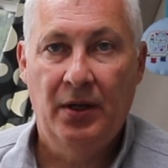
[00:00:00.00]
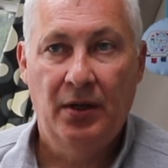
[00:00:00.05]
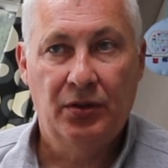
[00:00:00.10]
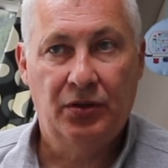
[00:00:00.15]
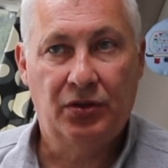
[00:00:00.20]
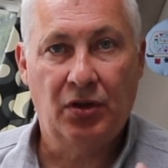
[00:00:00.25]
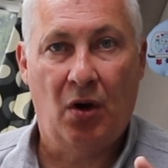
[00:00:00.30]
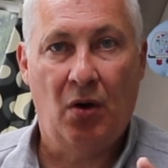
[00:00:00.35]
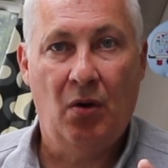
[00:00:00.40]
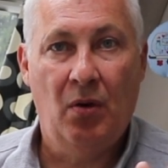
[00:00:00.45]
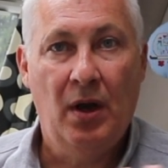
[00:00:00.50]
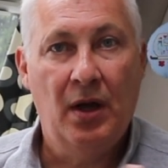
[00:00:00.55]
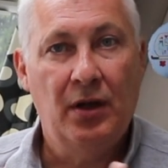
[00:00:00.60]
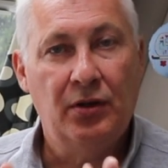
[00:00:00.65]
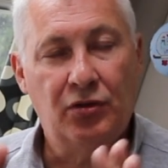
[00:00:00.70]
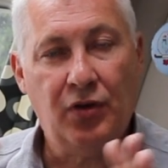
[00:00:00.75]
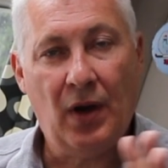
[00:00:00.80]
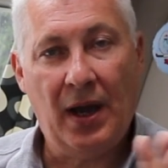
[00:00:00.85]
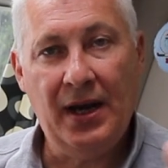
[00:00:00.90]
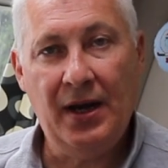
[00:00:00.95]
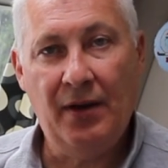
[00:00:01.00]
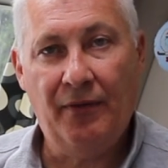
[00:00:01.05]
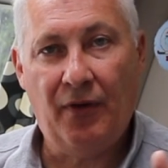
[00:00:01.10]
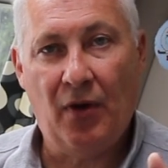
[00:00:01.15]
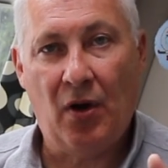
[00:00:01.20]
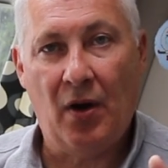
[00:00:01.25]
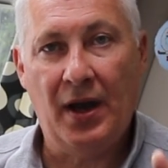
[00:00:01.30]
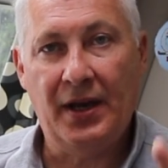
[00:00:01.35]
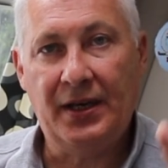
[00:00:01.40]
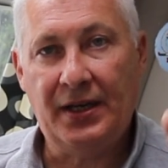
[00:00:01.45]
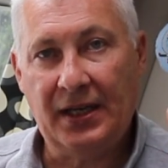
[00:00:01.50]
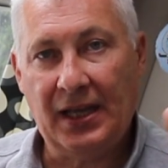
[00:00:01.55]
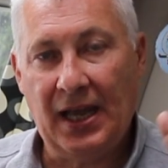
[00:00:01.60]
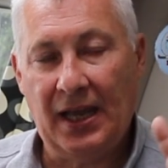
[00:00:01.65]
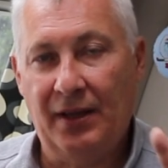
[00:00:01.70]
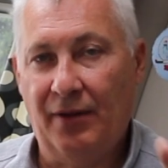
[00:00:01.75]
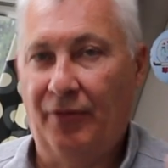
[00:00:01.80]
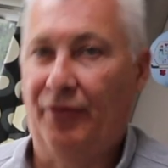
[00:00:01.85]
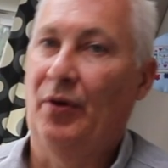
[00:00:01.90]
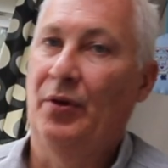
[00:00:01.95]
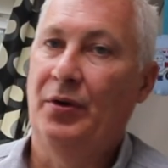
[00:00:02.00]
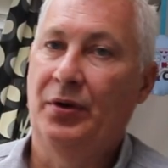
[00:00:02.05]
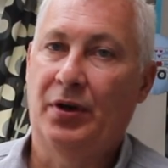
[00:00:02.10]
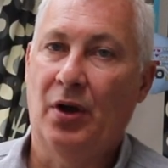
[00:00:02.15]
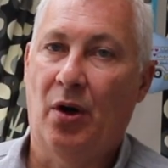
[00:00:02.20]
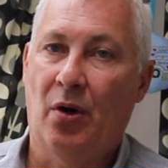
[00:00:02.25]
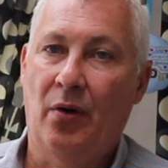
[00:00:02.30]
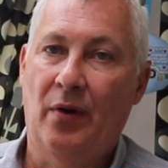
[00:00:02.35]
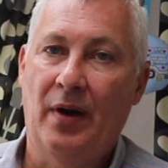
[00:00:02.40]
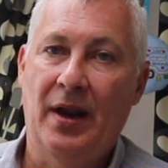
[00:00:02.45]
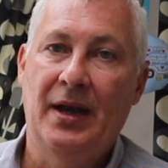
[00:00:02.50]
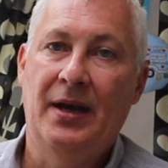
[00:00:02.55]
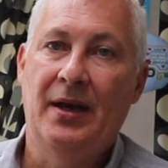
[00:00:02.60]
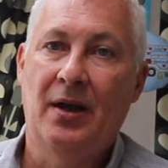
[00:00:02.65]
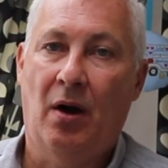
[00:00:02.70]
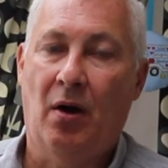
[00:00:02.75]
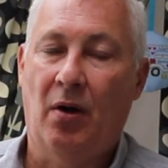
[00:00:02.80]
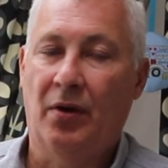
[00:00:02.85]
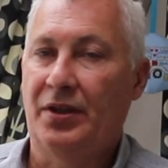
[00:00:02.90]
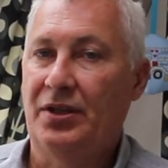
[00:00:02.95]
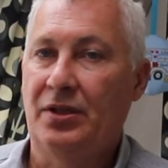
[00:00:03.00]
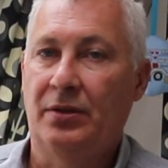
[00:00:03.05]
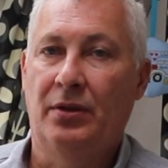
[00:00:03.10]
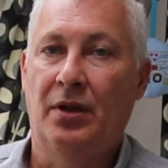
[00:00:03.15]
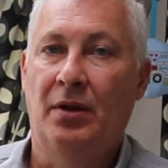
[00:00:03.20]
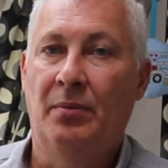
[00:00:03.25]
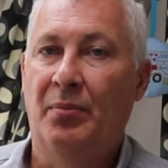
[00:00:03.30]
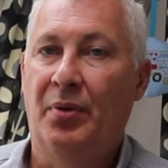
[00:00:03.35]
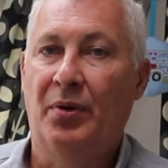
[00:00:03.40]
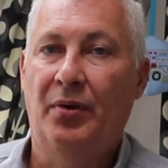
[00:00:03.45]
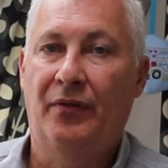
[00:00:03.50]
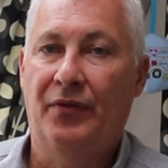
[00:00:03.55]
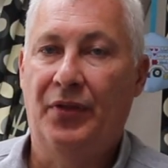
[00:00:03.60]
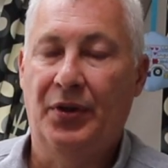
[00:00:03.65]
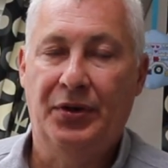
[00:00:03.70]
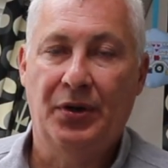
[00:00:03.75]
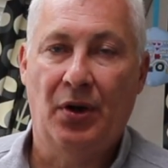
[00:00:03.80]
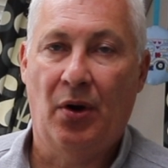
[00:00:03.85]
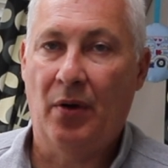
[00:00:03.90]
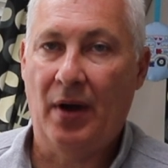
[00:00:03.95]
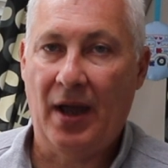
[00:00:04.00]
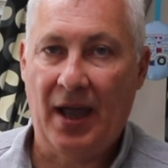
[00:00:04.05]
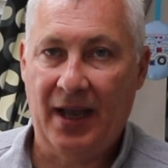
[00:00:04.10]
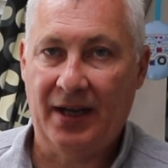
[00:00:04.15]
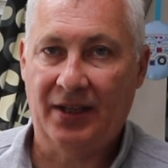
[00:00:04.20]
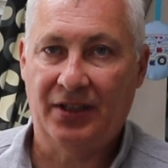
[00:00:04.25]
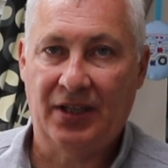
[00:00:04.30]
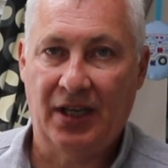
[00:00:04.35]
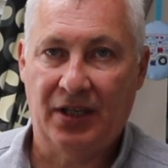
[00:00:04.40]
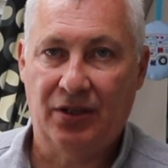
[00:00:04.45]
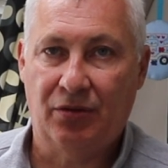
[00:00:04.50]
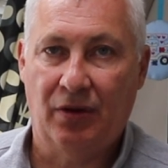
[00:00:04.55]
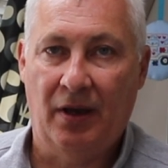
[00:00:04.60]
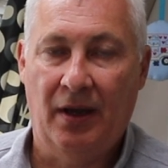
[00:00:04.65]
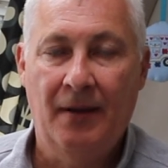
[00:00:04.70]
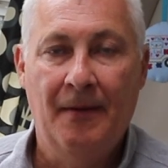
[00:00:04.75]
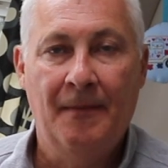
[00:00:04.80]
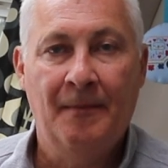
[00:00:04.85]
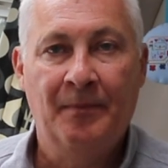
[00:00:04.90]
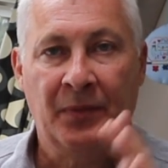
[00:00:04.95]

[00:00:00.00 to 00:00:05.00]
So try and avoid getting the front door in or the number of the door, etc.